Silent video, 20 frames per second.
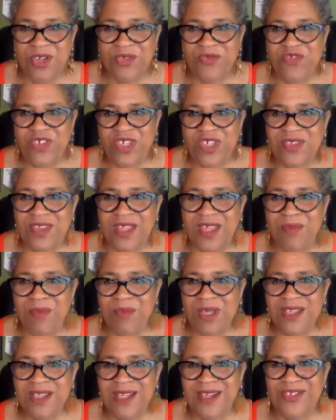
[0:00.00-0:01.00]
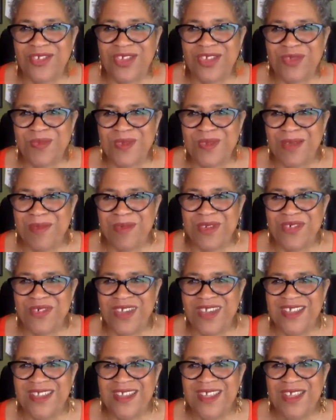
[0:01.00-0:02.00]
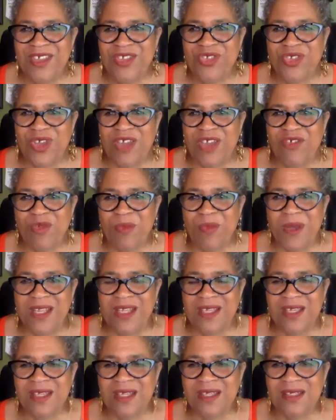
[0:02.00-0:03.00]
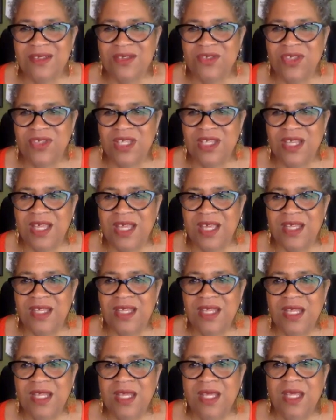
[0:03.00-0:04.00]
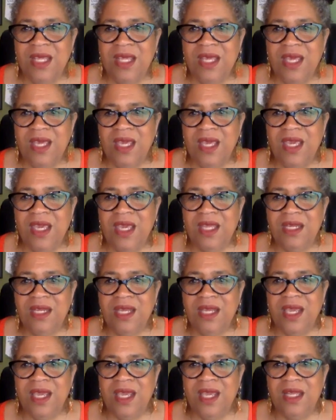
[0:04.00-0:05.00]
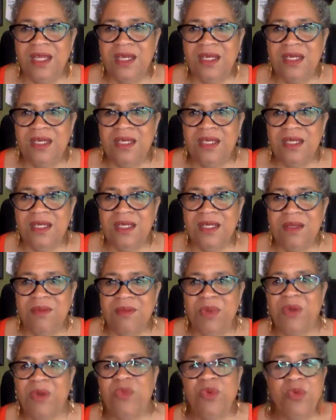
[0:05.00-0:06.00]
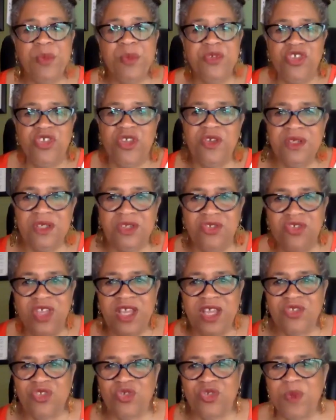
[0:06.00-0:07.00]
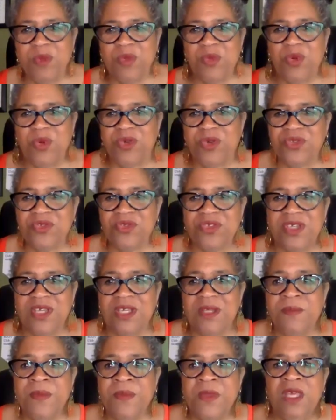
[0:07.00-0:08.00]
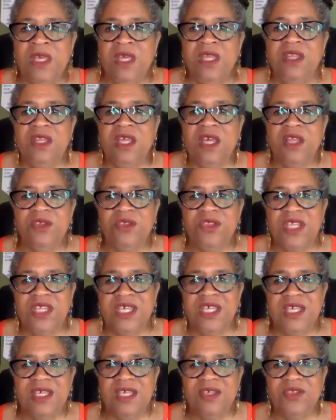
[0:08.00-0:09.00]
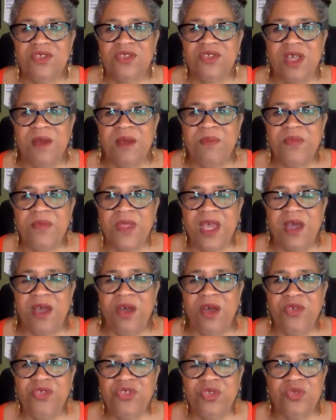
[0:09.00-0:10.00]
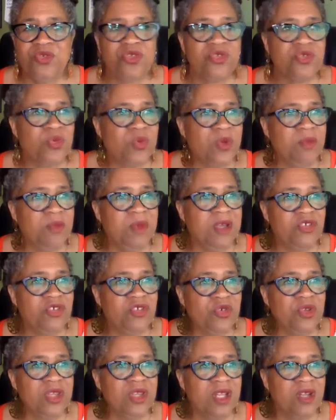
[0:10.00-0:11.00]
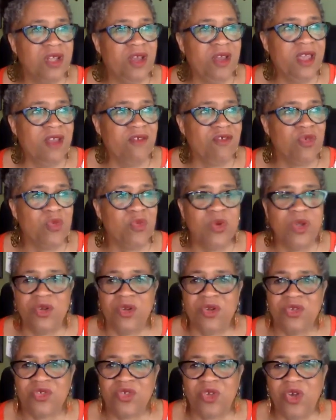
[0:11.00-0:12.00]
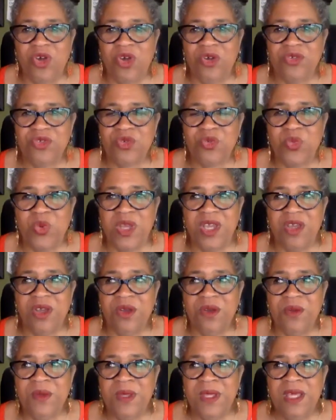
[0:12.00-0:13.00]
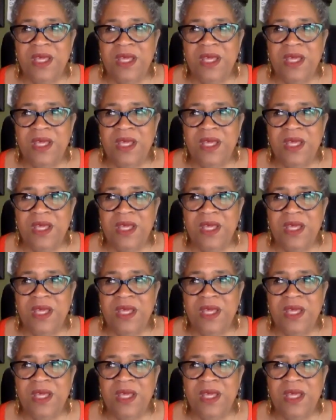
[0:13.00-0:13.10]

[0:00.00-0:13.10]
fix that, make that adjustment, that'd be great. Everybody can see that. But we'll be sharing the chat so people also see it. The other thing is, I also just want to make sure that everyone on this call is aware